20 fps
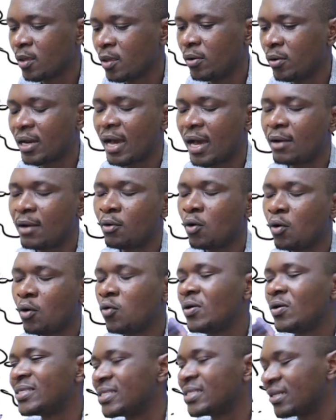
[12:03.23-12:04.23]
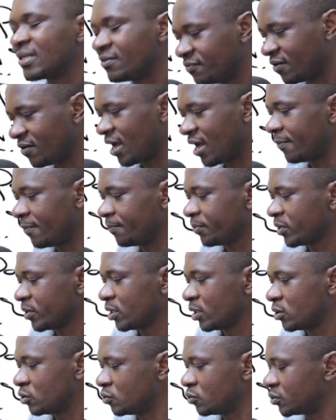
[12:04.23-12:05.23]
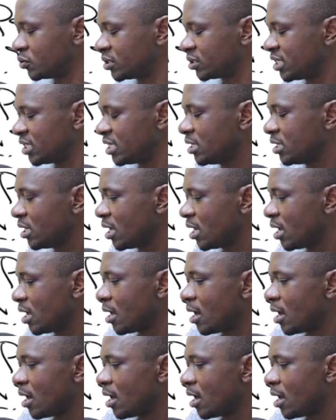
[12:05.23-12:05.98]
We can always refer to see